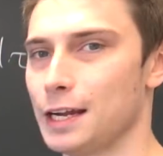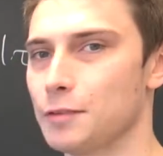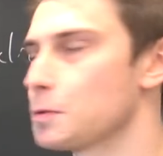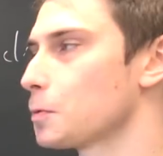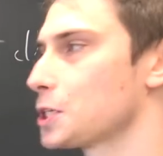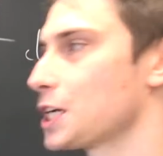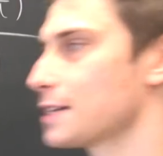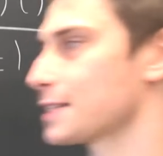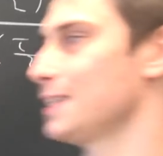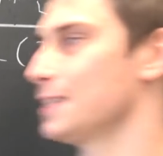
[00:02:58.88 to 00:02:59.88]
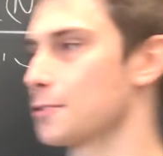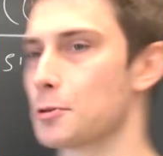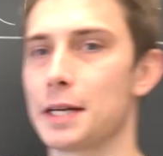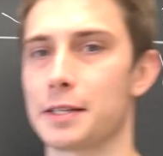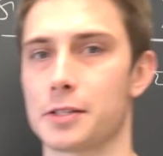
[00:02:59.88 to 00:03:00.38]
if we would just
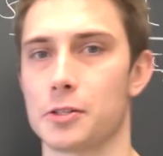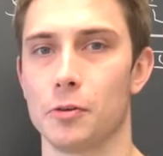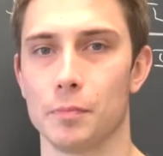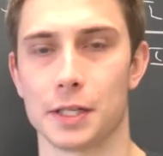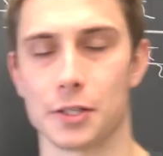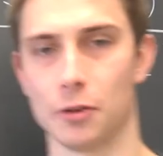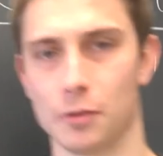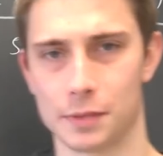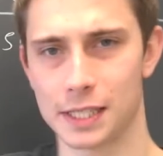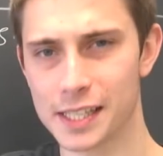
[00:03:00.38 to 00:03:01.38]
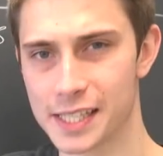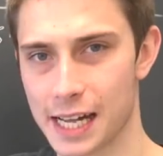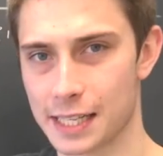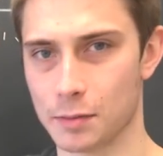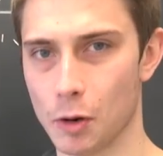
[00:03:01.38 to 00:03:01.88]
integrate this term by term, this at the